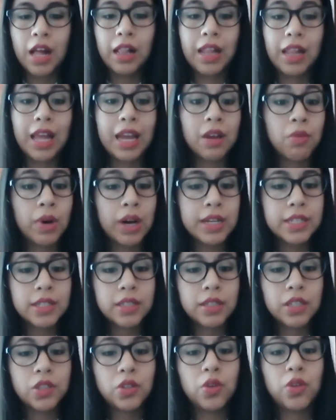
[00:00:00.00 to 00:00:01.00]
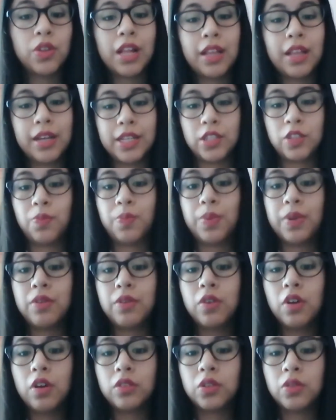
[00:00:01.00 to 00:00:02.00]
Likewise, the Youth Delegates of
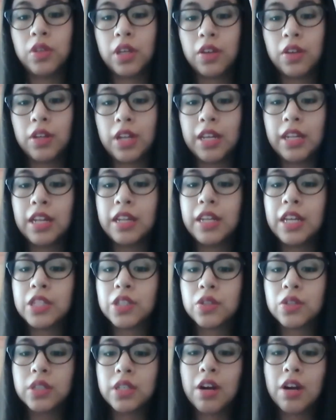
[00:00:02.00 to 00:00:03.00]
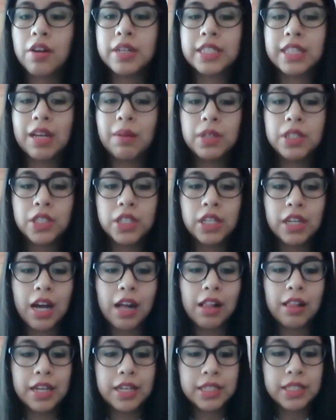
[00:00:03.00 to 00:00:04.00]
Peru to the United Nations are establishing
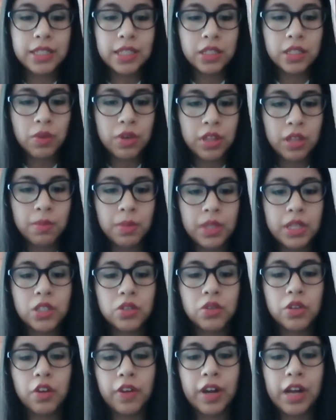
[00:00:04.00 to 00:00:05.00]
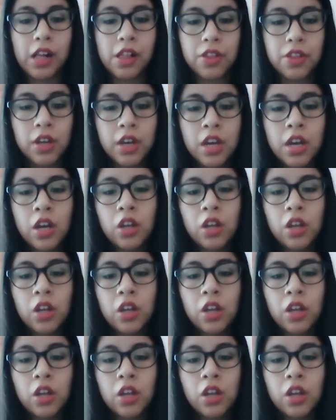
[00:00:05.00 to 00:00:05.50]
alliances with the Ministry of Health